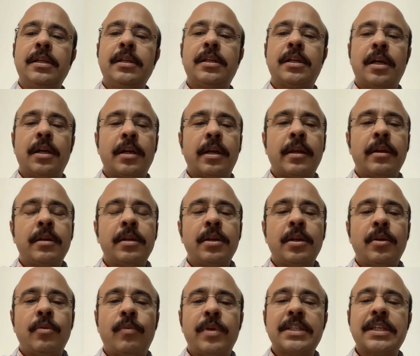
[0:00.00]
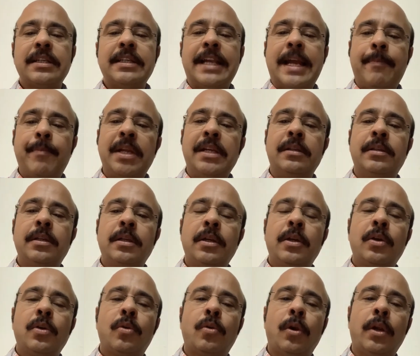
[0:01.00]
Karna was a demon
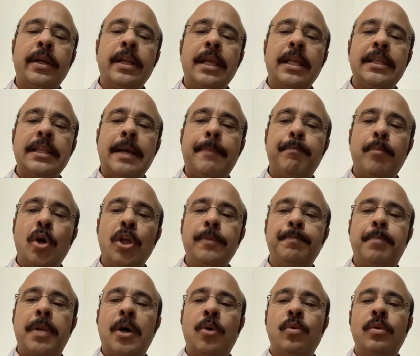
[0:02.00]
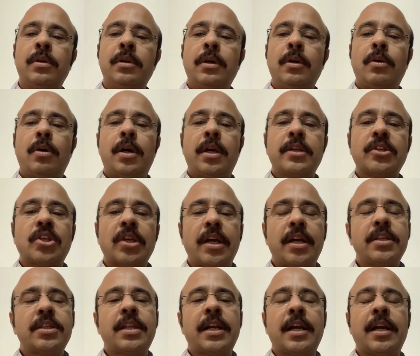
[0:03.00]
called Dambodbhav or
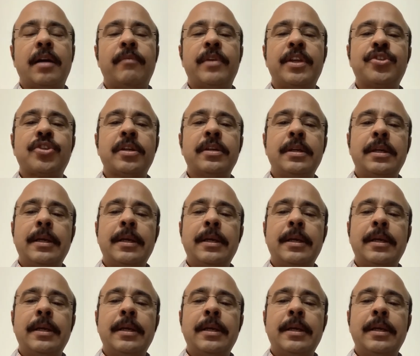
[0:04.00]
Sahasrakavach,